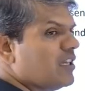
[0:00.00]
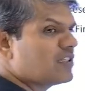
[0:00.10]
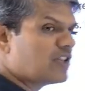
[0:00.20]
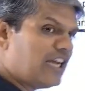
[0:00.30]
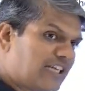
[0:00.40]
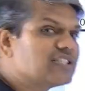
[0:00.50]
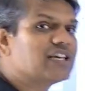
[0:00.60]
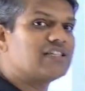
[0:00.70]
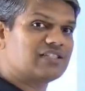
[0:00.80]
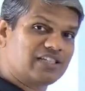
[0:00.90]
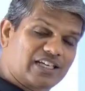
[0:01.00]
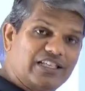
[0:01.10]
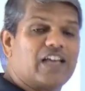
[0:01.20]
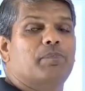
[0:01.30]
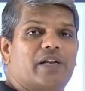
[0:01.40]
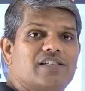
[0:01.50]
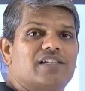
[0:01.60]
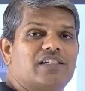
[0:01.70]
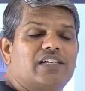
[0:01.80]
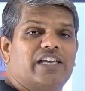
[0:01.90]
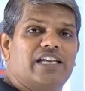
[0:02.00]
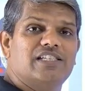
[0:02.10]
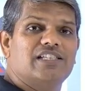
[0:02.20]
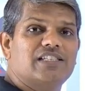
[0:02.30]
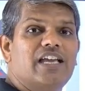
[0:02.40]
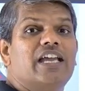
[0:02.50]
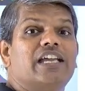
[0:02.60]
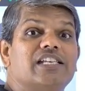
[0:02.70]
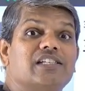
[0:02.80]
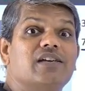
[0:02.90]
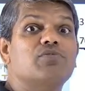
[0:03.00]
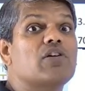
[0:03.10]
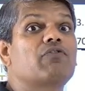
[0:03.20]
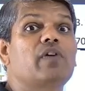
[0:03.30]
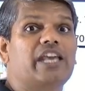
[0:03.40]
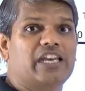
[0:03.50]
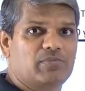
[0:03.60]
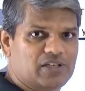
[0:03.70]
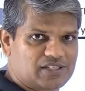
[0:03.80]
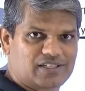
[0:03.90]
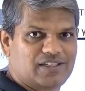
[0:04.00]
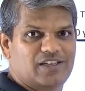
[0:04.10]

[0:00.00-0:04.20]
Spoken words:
So let us consider their present ages in terms of variables,